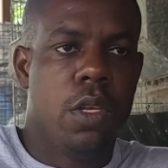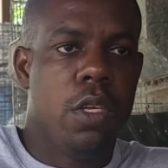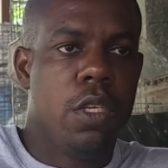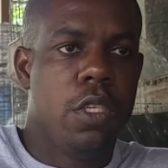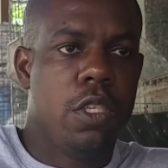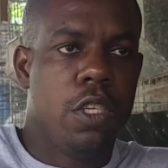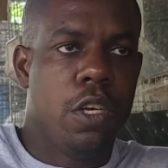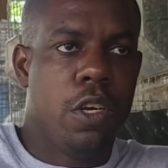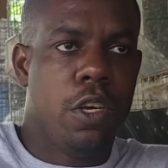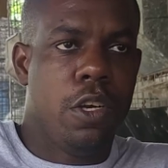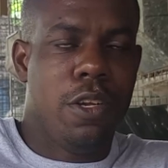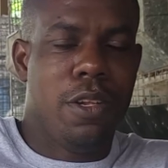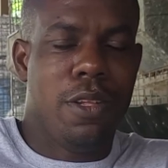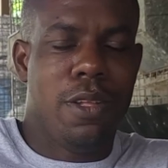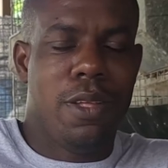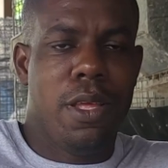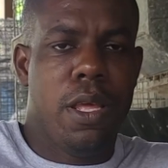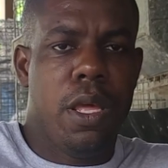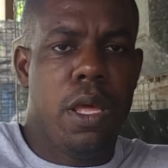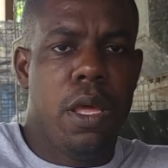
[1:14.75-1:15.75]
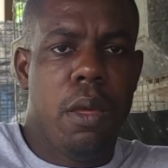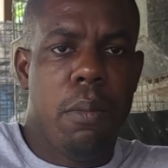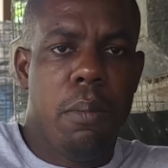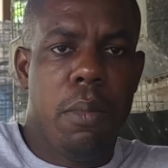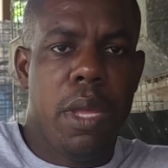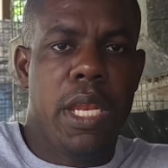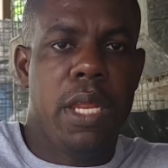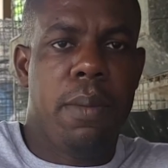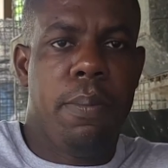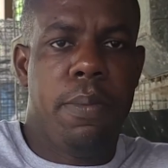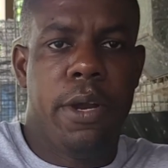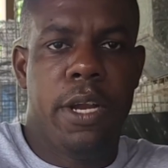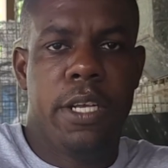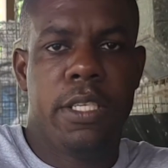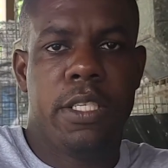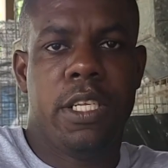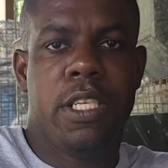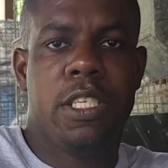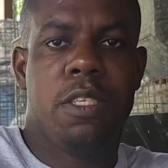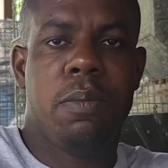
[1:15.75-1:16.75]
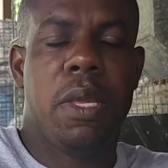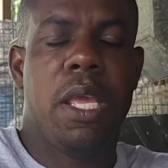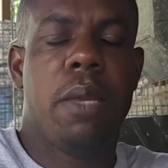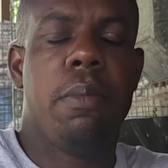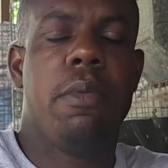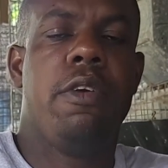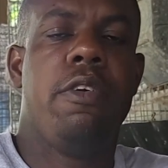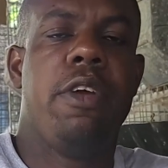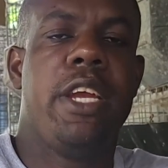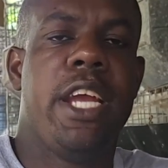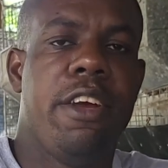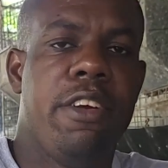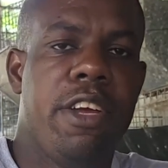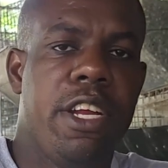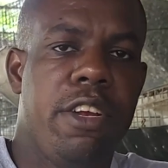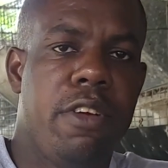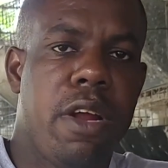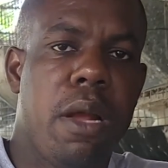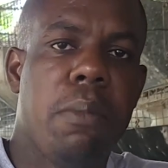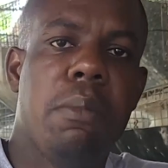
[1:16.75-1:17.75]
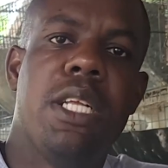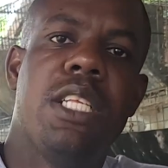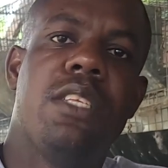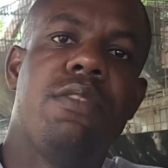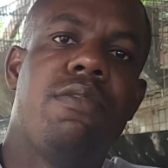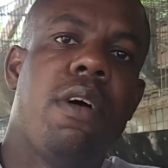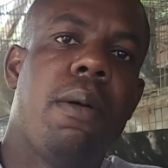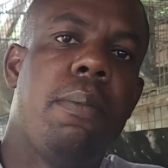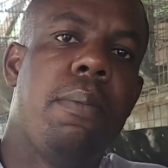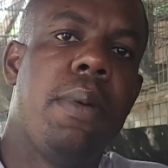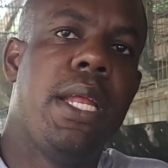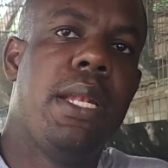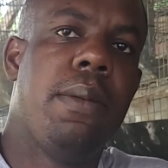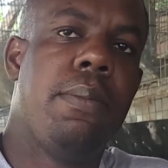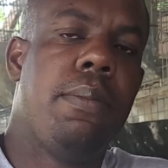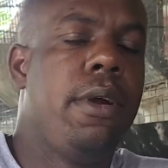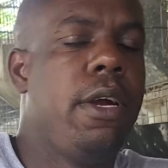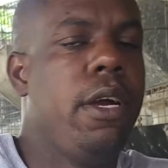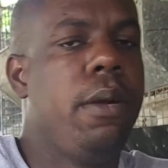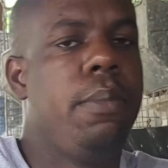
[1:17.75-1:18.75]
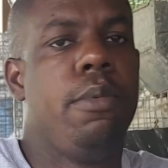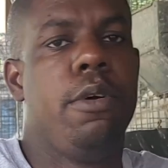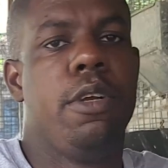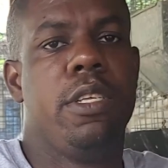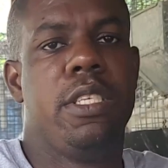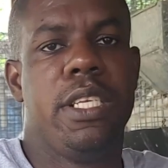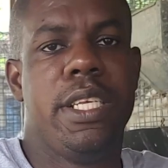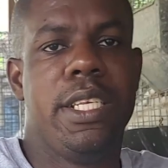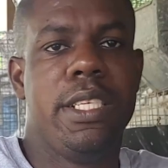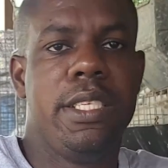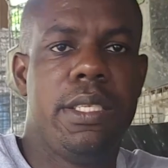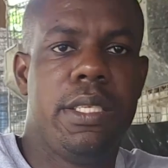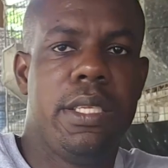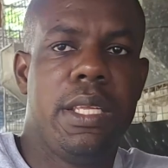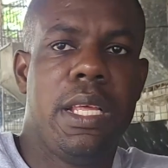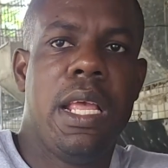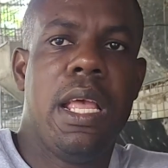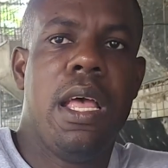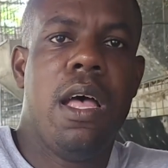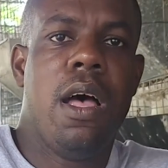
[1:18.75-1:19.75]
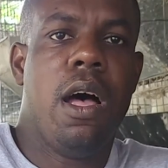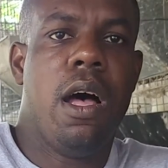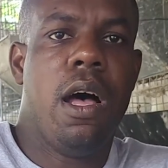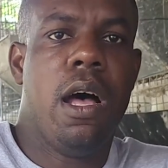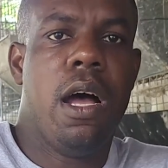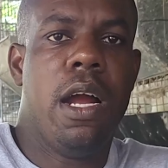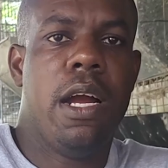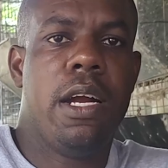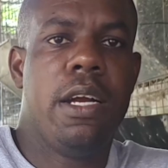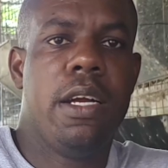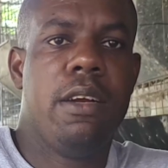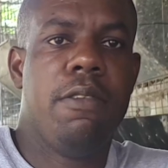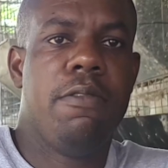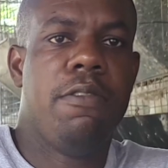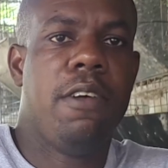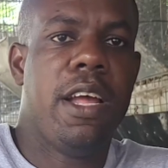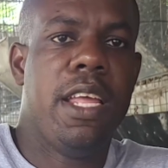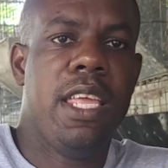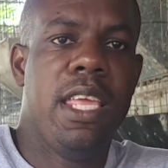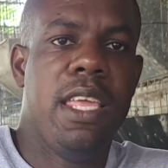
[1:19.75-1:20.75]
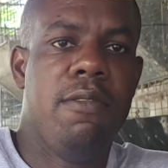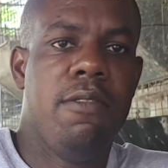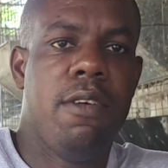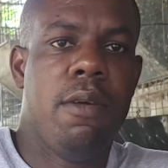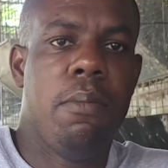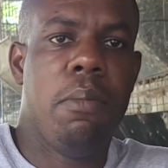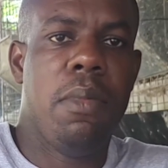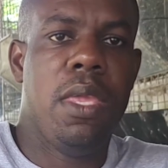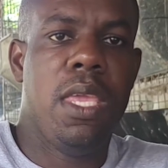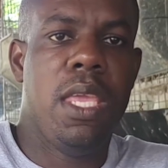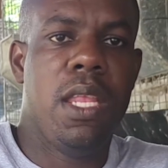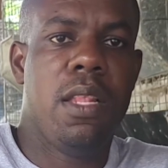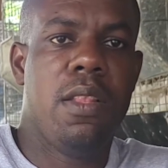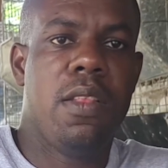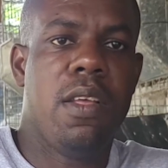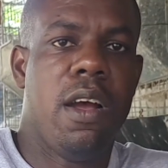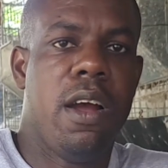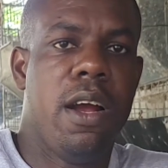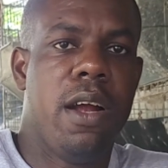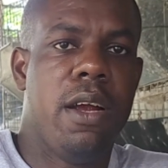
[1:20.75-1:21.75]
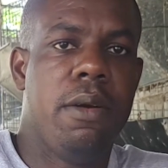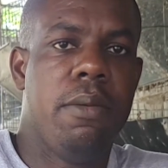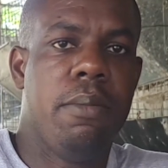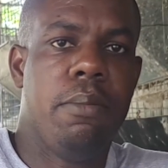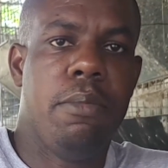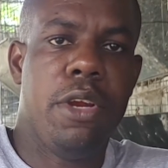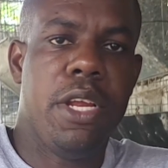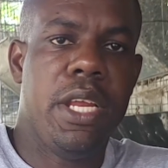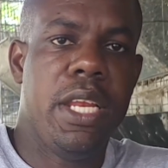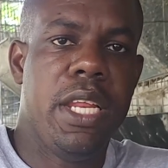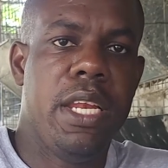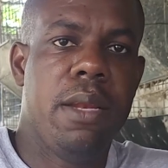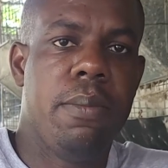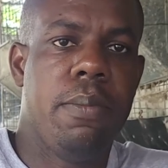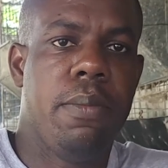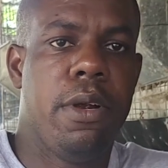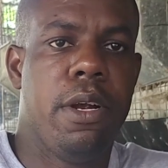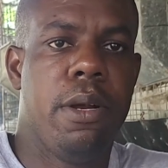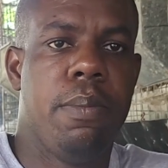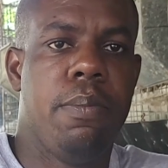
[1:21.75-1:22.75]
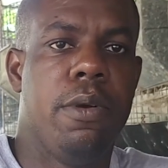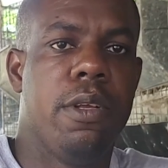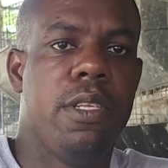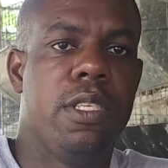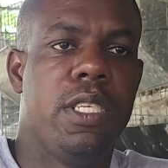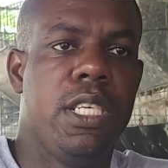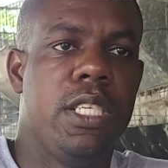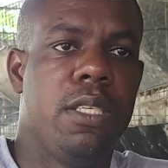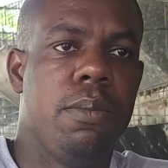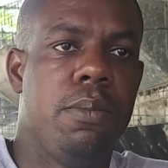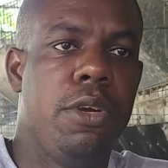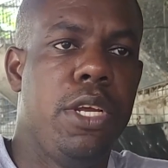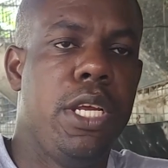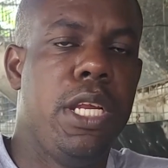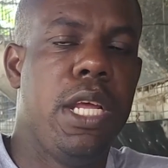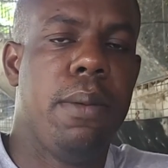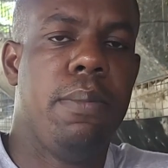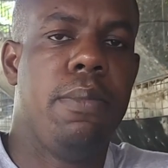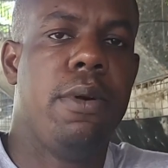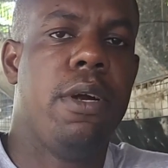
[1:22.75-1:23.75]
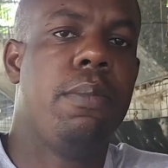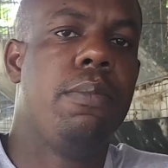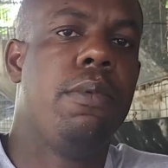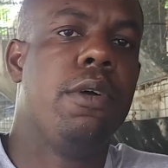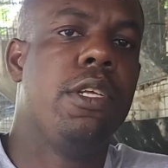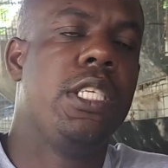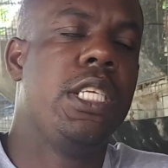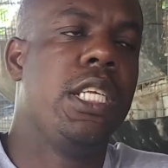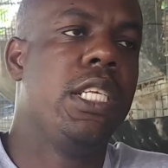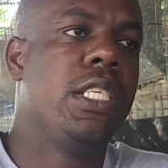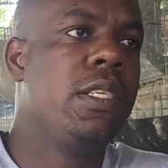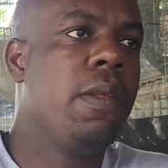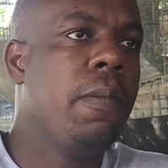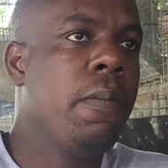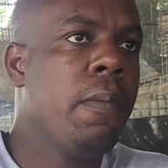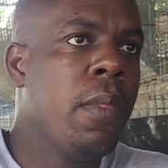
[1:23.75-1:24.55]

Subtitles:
So many persons may be rearing rabbits for pet purposes or for even meat or breeding purposes, breeder purposes.